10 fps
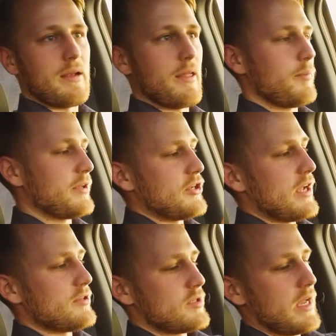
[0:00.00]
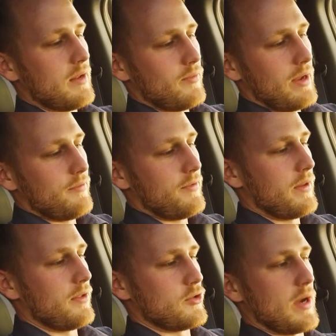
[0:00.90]
Another big change is kind of right in
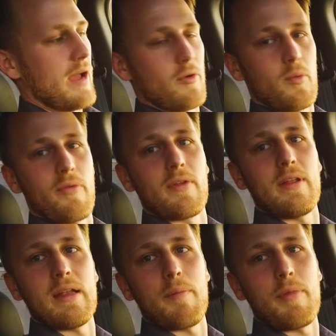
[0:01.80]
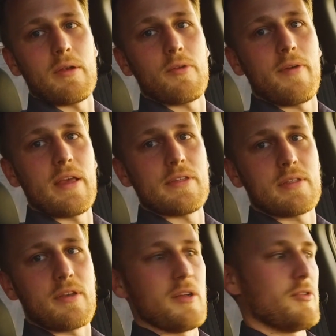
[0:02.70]
front of the driver. We've cleaned up the
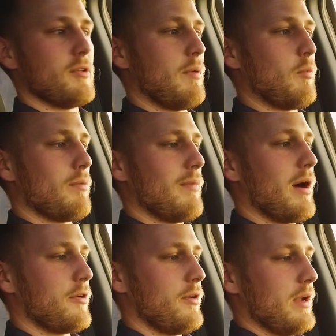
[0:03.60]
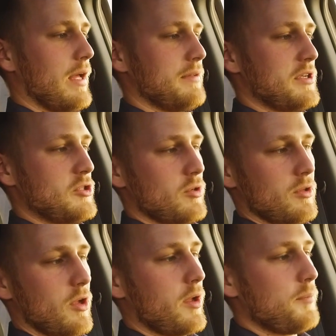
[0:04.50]
interface, gone to a little bit more modern uh,
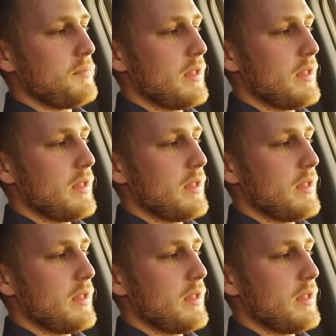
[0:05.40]
digital look.